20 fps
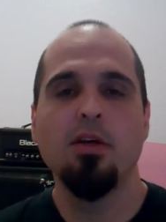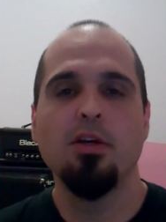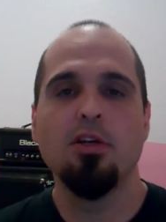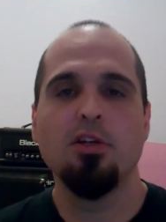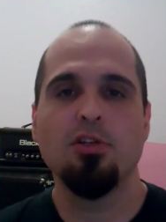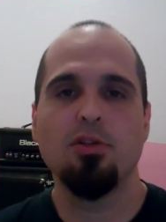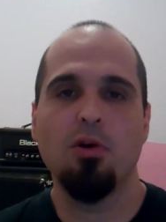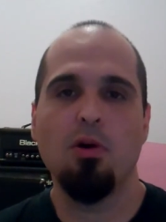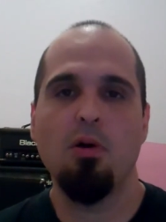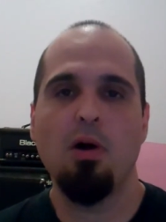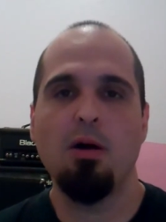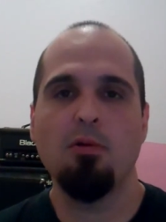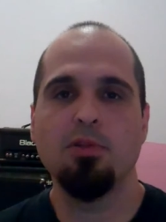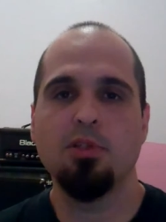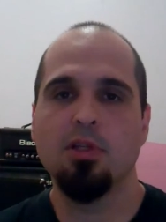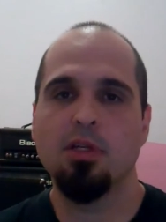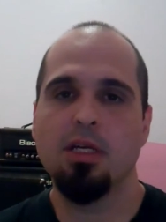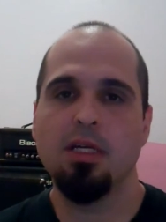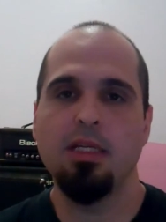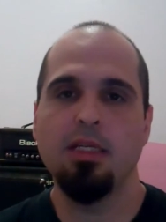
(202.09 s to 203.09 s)
So I
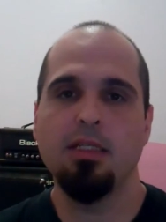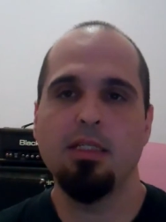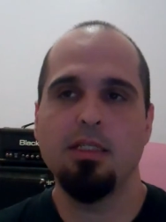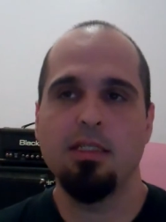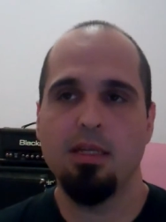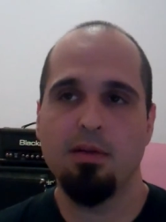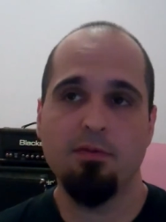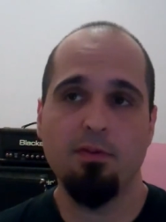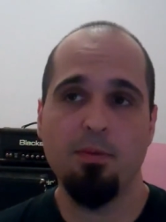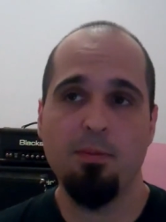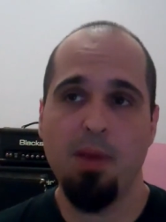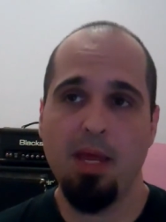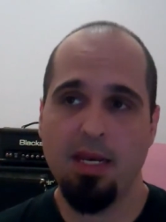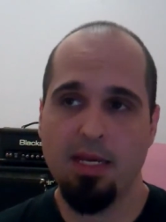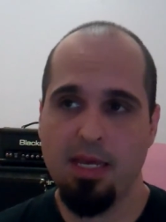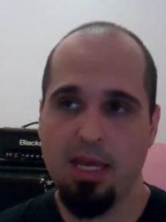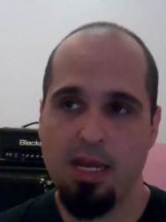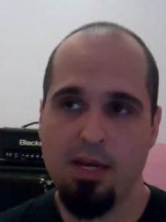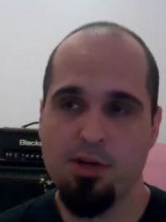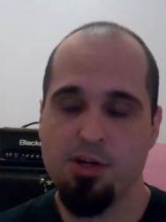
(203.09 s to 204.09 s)
was looking into different
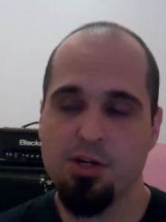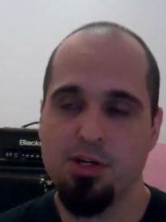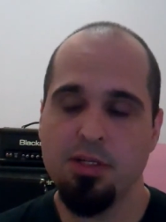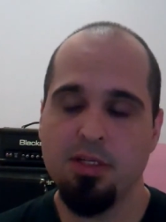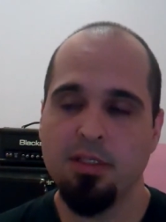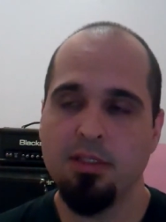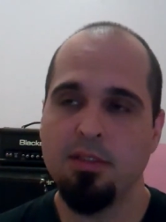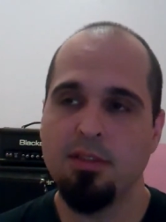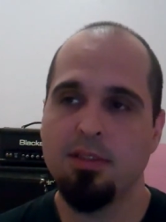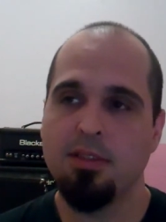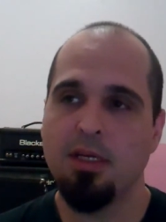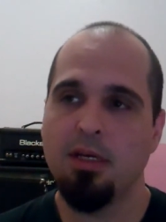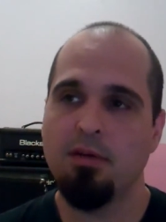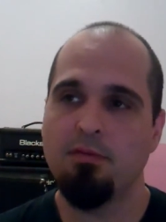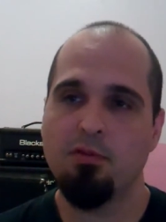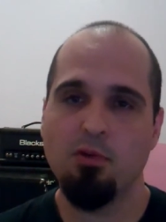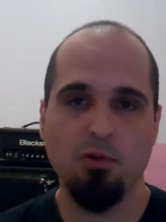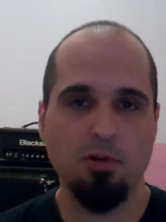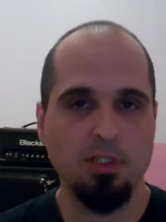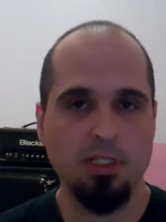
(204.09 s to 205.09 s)
medications.
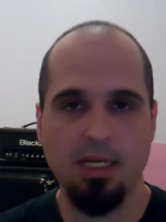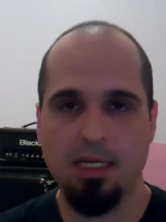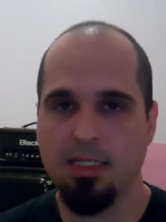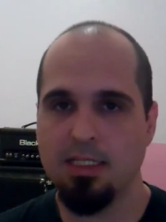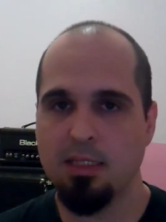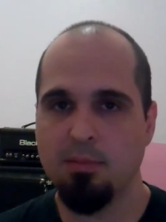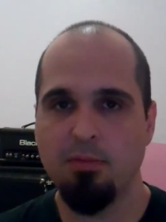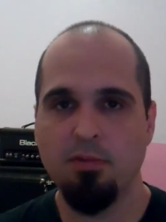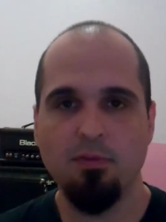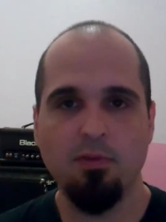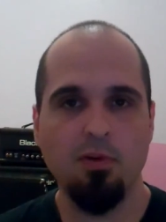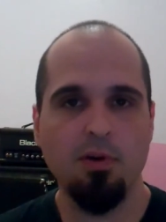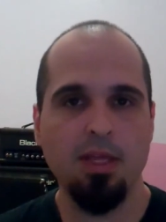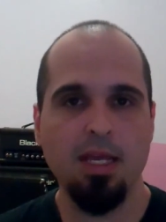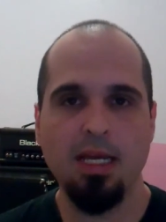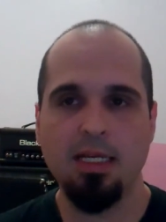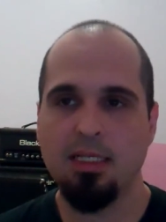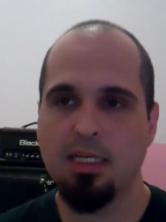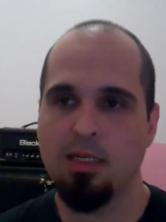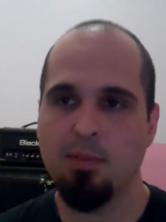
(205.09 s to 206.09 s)
Of course, like I said before, the
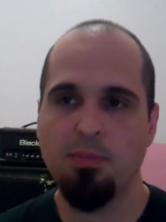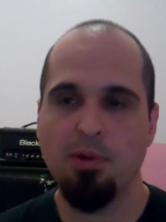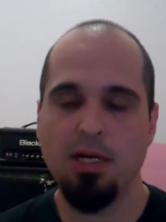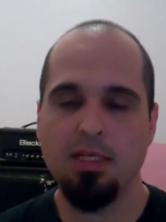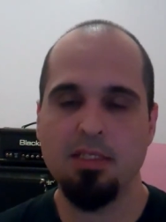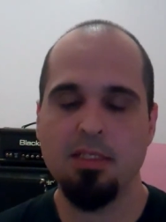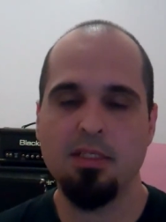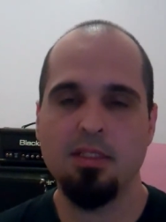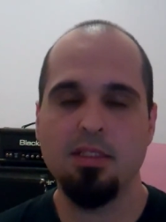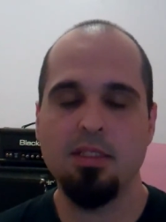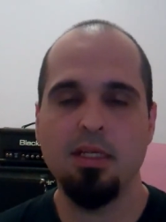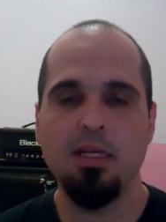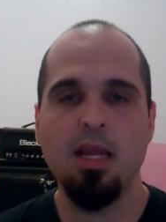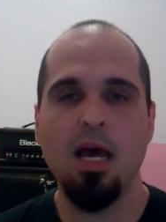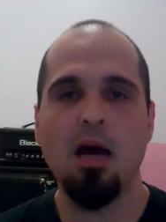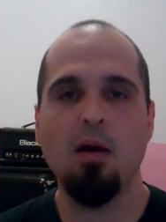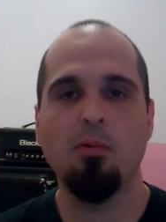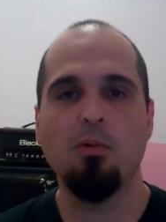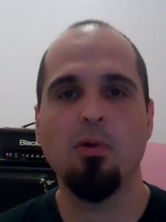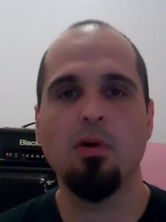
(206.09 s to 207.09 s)
antidepressants did
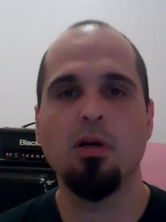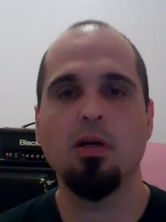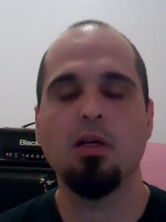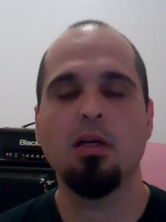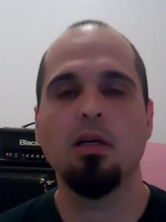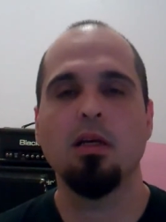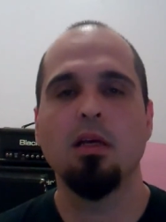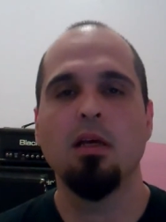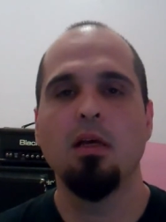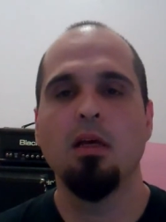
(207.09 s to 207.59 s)
not work.